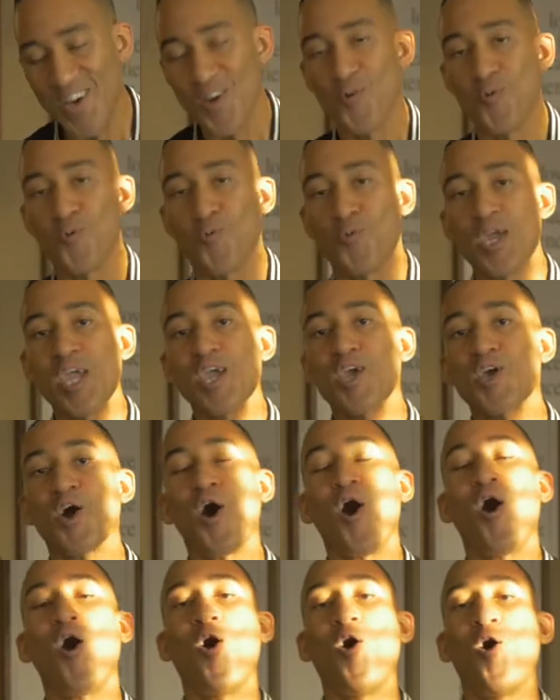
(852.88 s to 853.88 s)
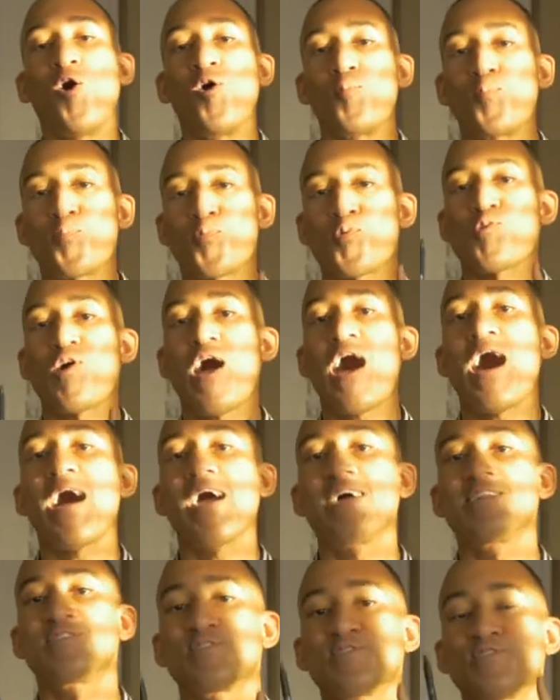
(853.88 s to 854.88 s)
We call
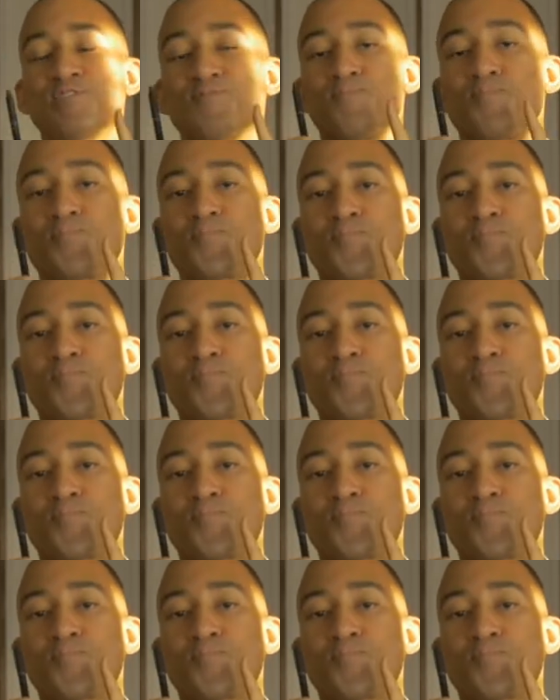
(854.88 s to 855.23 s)
pride's